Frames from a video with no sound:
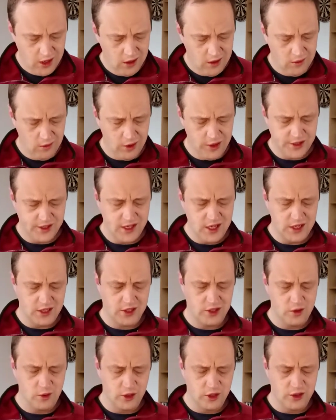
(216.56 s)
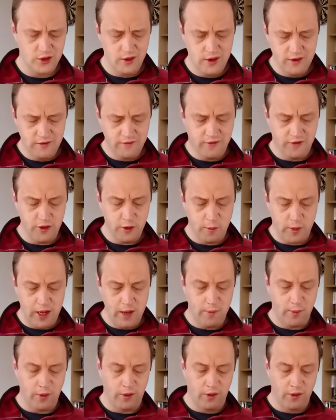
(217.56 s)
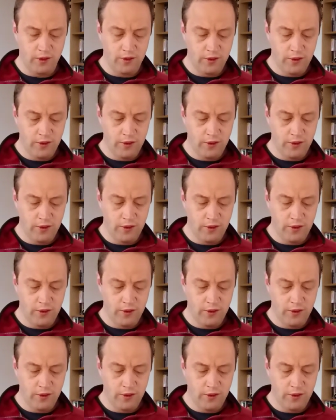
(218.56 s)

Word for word: What is this you are doing for the people?